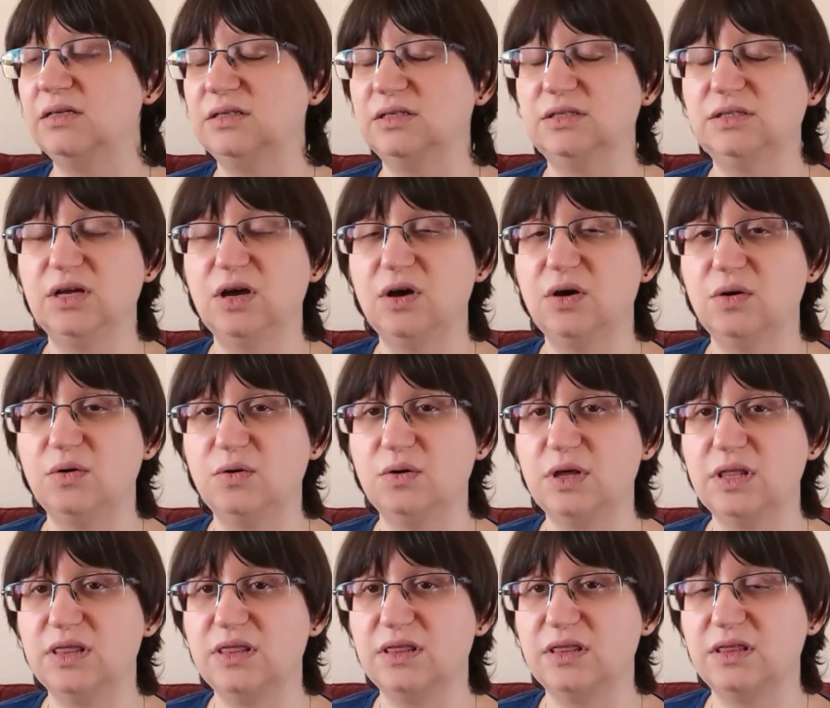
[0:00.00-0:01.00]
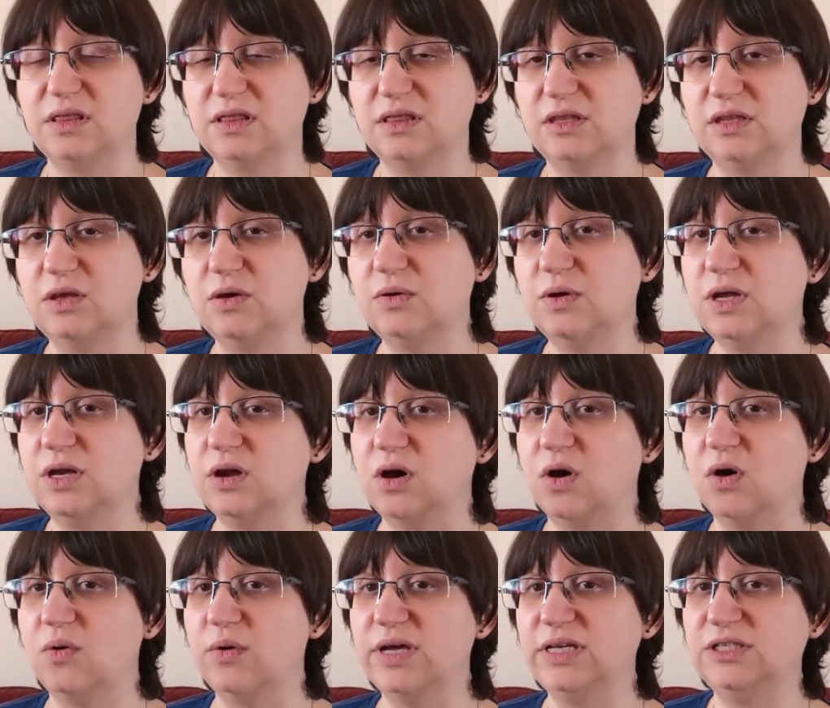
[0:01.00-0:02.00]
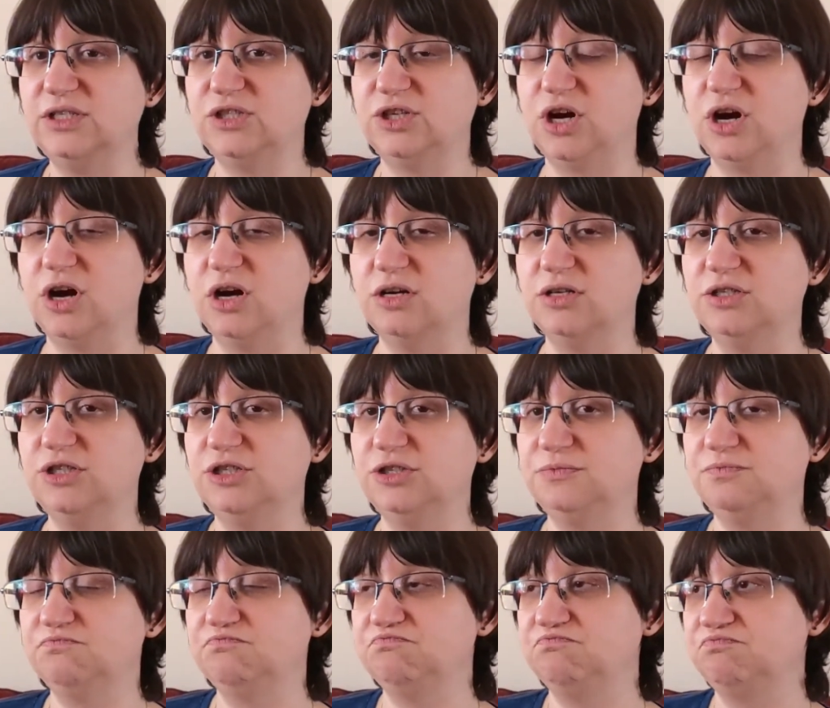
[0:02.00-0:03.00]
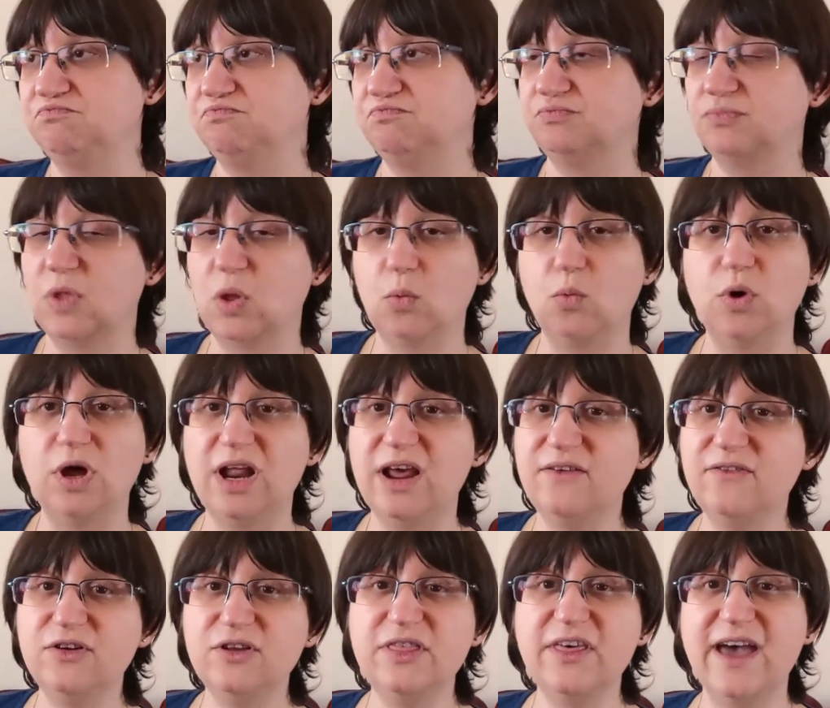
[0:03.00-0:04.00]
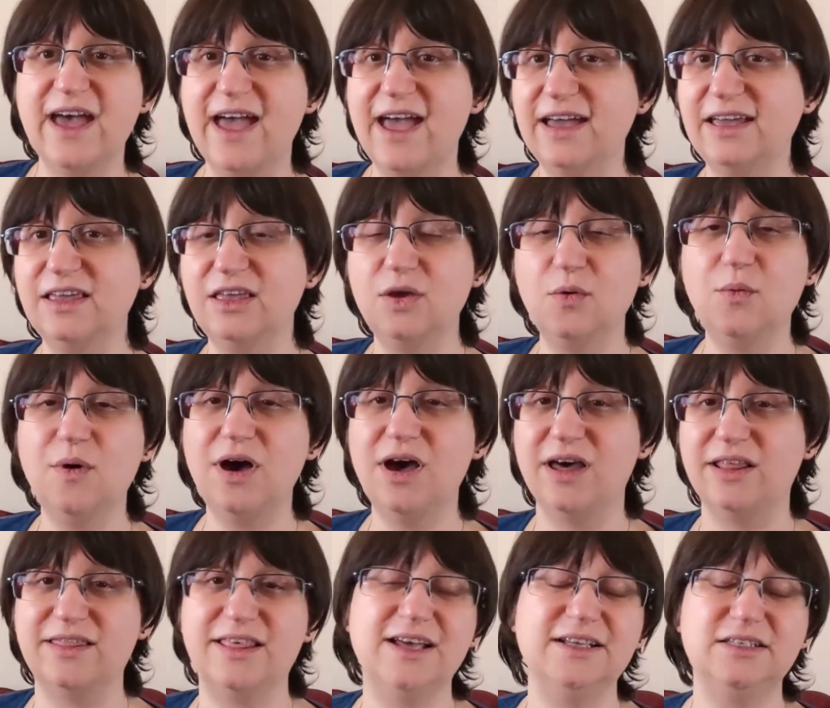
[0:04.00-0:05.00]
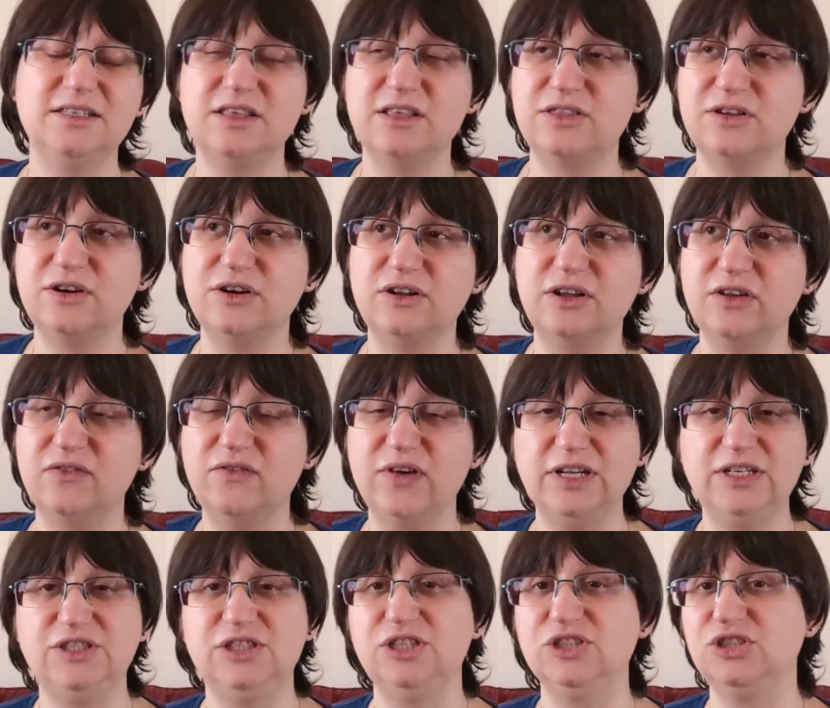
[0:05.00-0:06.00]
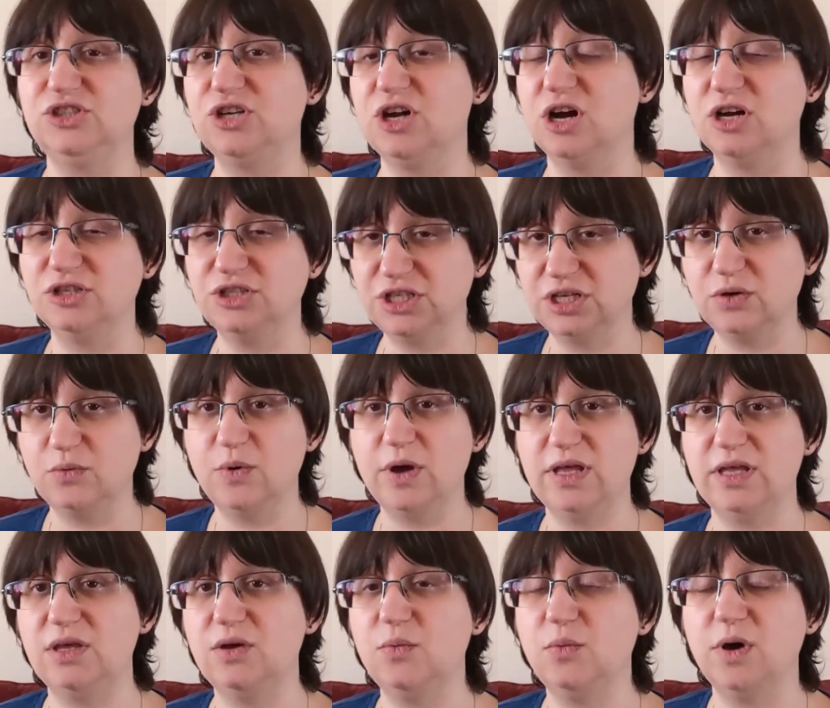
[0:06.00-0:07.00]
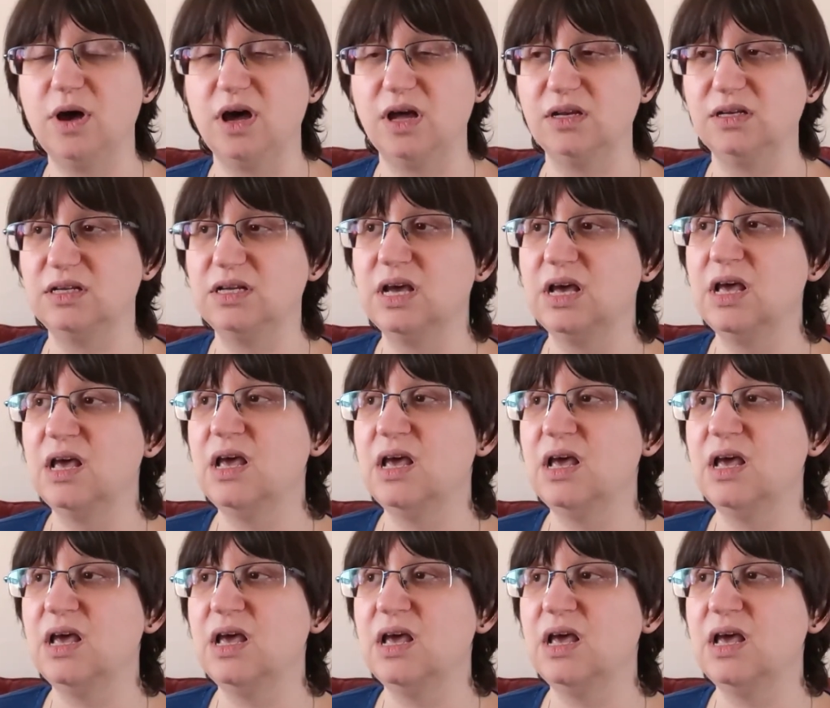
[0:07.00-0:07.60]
So you can always charge whatever the heck you want. That's the third convention, charging what you want.